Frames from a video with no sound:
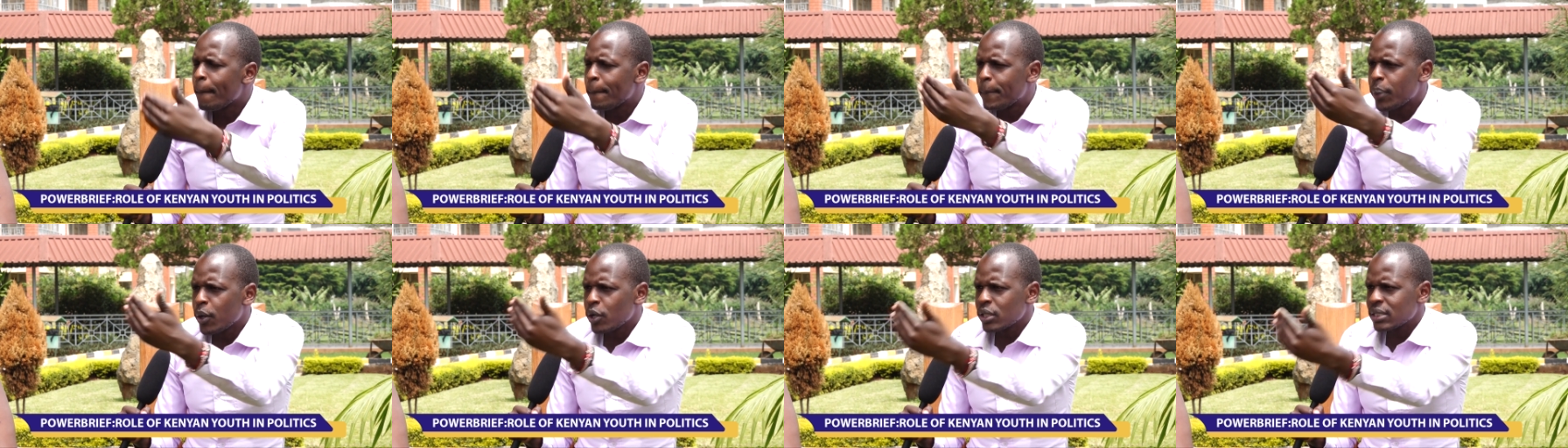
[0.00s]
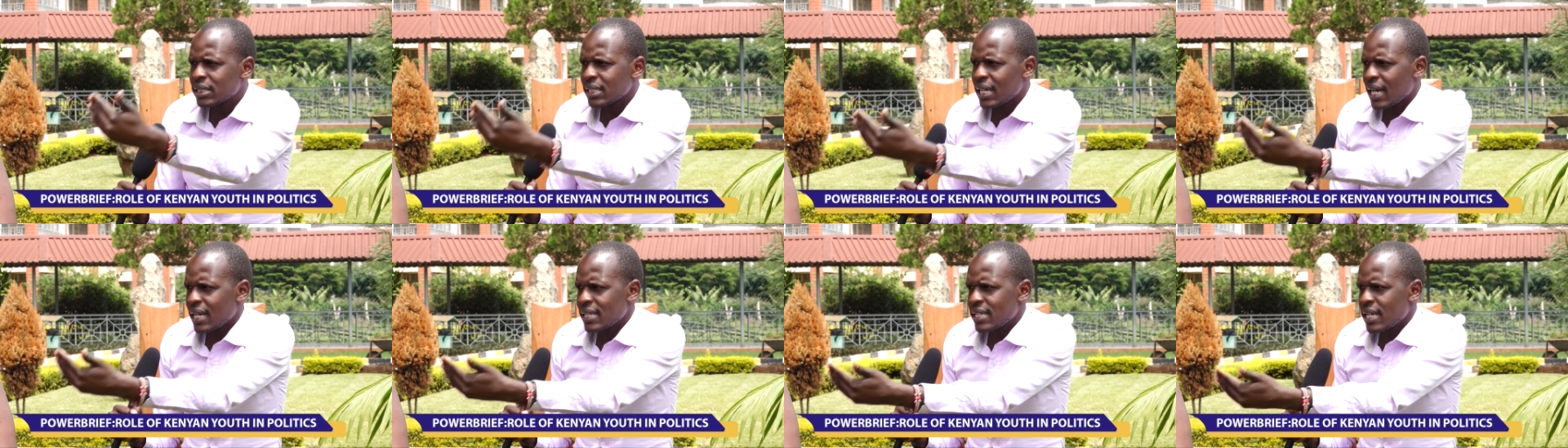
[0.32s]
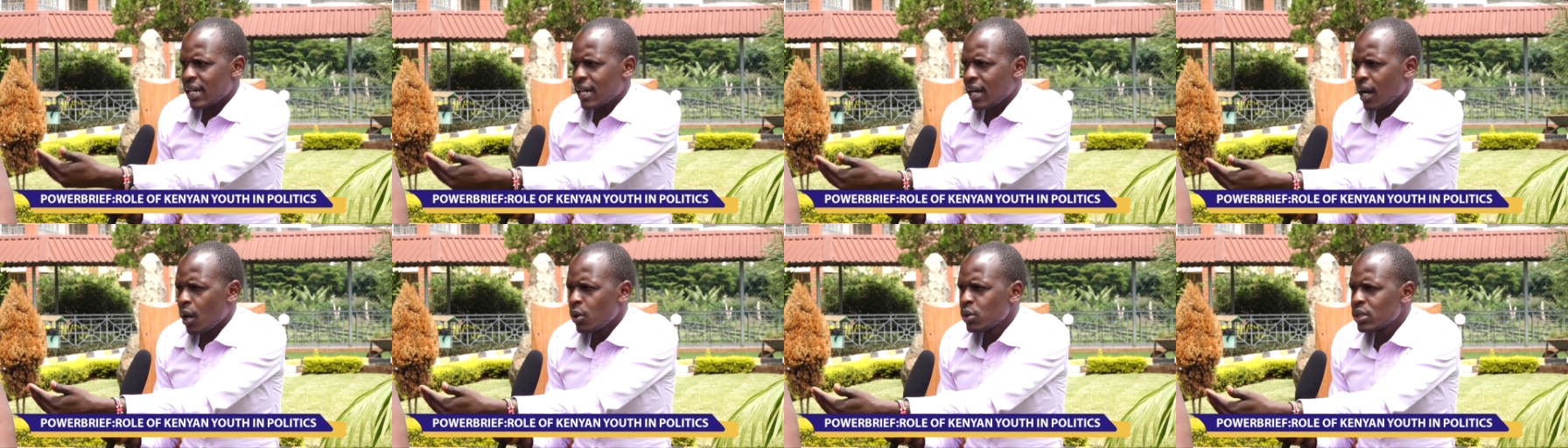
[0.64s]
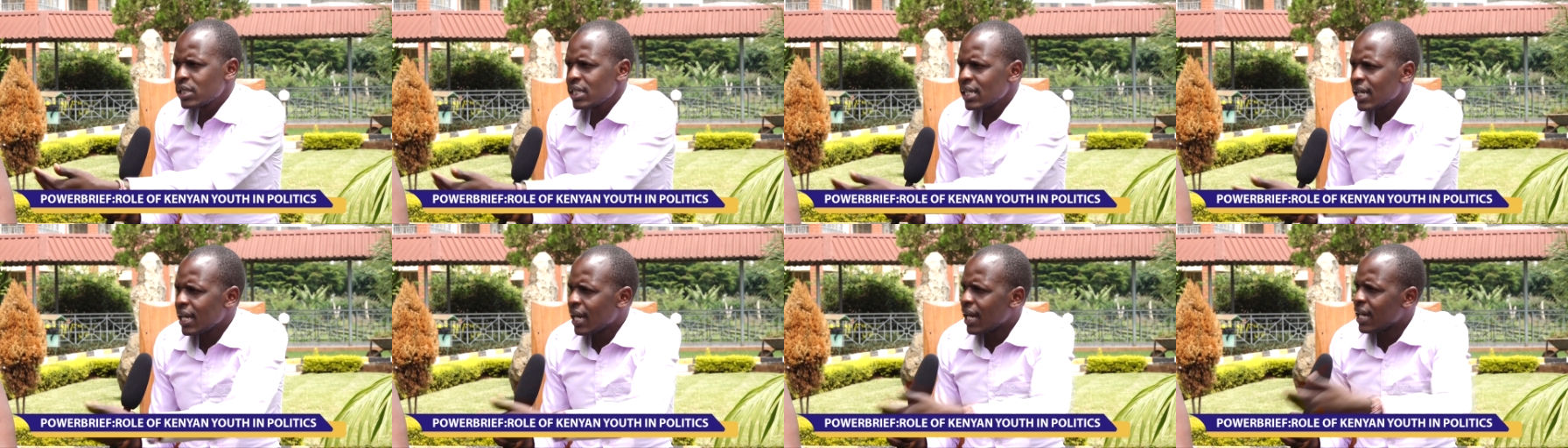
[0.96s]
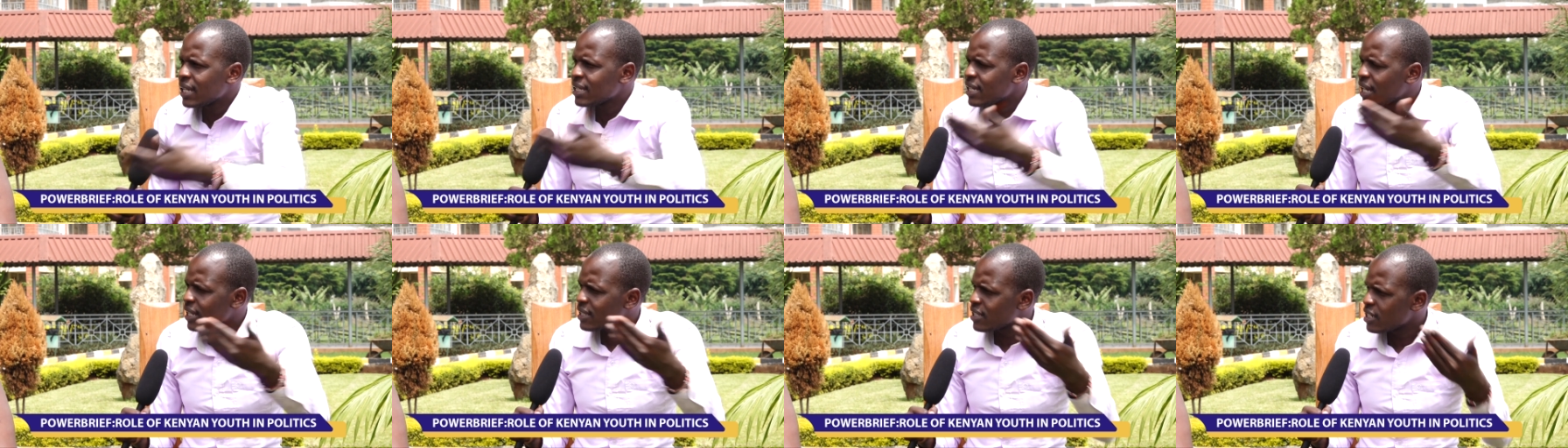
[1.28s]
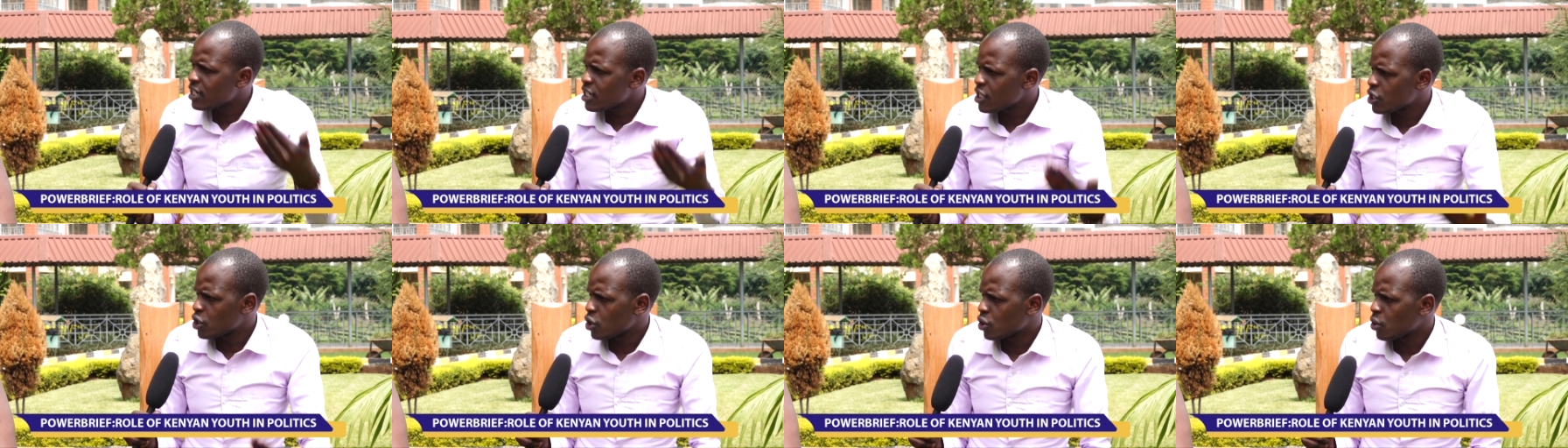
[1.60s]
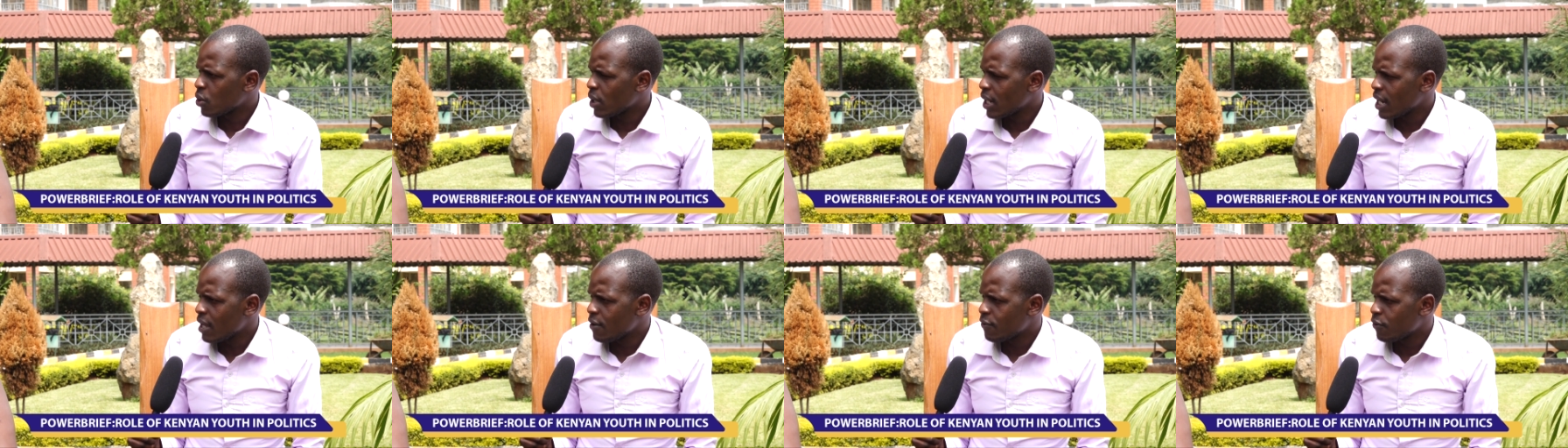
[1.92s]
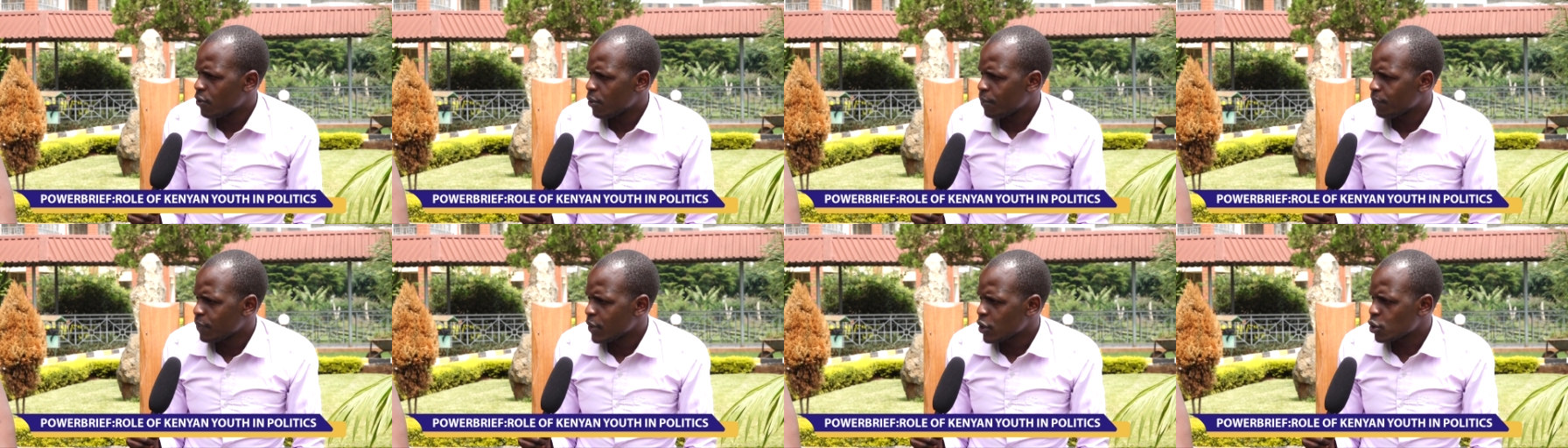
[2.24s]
both at the county and at the national level.